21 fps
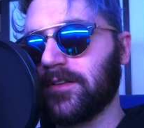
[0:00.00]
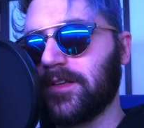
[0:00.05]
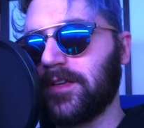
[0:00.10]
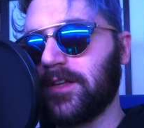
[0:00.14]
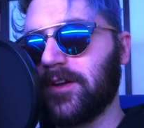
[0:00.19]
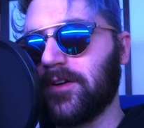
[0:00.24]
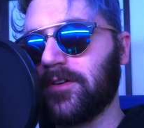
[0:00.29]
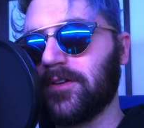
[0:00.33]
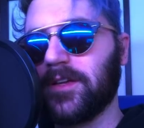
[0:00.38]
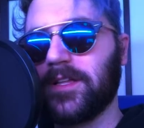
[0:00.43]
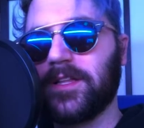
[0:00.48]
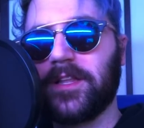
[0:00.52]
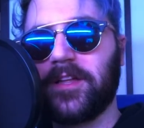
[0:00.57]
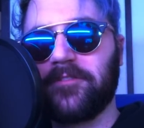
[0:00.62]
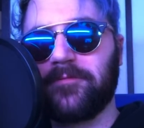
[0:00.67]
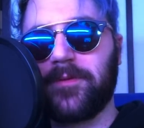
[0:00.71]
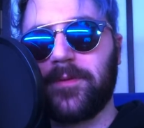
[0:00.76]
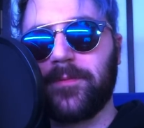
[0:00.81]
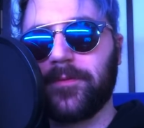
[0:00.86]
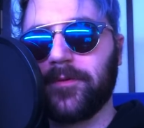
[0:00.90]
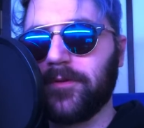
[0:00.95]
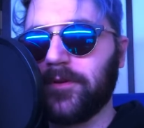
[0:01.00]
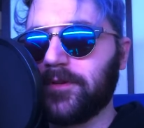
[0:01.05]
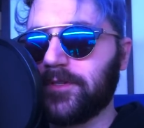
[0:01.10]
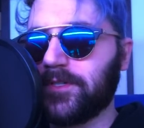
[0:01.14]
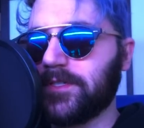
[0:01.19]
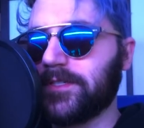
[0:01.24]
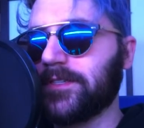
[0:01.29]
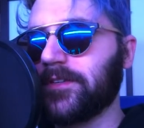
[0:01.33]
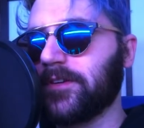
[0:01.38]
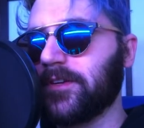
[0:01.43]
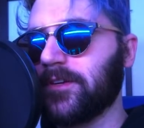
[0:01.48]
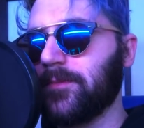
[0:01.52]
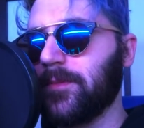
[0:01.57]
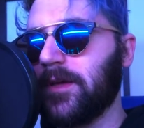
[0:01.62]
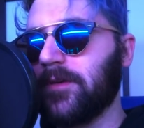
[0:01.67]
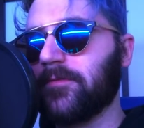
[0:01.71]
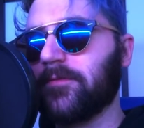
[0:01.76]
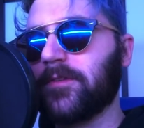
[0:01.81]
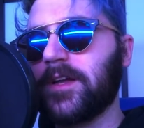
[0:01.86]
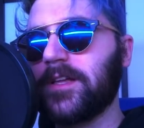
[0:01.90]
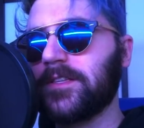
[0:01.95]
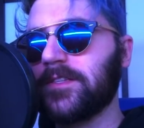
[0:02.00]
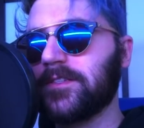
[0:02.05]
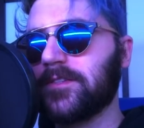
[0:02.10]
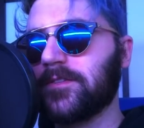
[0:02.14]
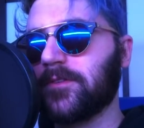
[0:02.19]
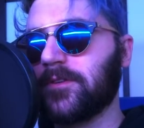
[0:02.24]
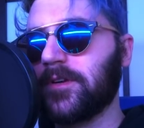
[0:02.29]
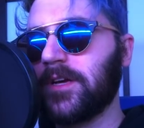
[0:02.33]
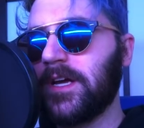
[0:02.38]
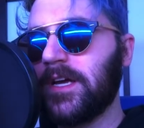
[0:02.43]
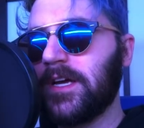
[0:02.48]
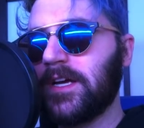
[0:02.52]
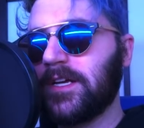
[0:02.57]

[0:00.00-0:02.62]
You know, a lot of people are just looking to make friends or